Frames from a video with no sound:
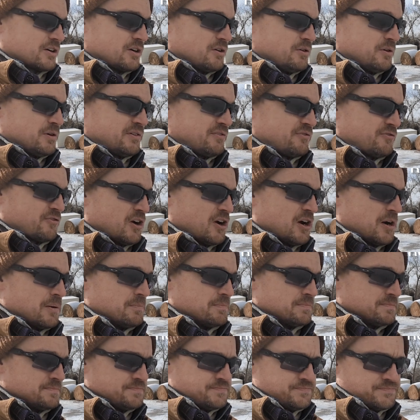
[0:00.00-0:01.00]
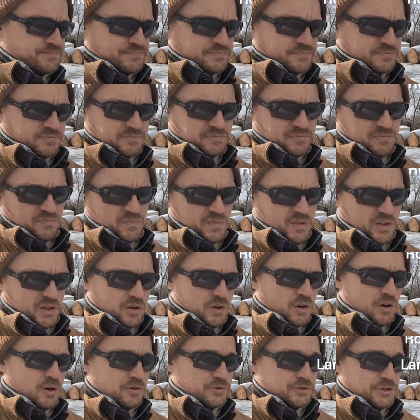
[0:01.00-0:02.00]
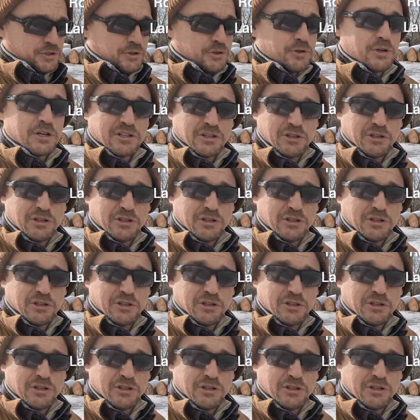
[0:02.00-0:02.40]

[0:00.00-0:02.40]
going from 2 to